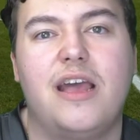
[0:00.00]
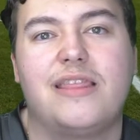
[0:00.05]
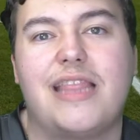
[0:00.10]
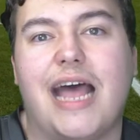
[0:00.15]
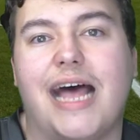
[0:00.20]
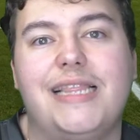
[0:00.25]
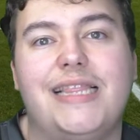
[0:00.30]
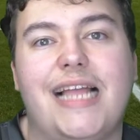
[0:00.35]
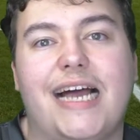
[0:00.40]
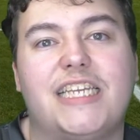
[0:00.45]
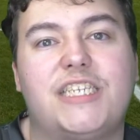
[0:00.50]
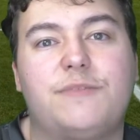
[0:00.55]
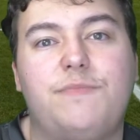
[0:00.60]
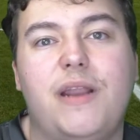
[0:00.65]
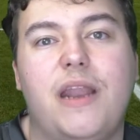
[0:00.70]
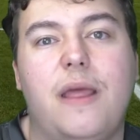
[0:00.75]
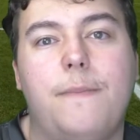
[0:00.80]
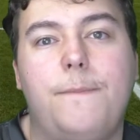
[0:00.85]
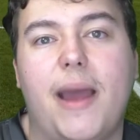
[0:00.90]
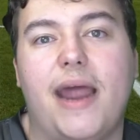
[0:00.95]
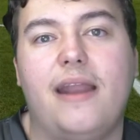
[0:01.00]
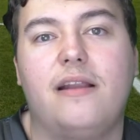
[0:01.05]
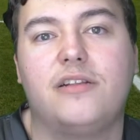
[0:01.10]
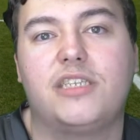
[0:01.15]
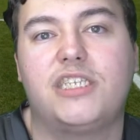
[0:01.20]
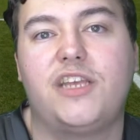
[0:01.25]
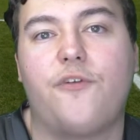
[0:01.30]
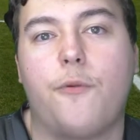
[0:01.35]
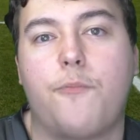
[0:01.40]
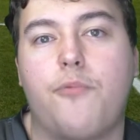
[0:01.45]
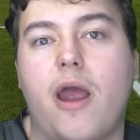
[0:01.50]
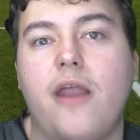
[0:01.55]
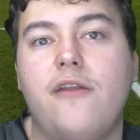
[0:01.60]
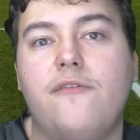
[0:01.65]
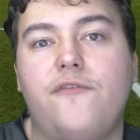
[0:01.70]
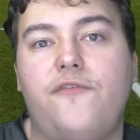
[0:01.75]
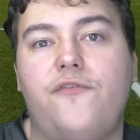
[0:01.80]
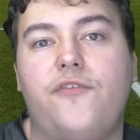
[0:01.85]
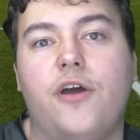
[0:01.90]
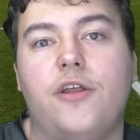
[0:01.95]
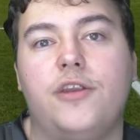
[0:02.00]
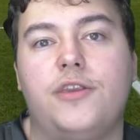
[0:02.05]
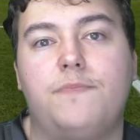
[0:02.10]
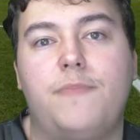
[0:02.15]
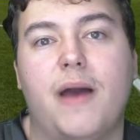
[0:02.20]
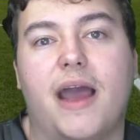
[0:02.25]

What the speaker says: that last-minute penalty for Brentford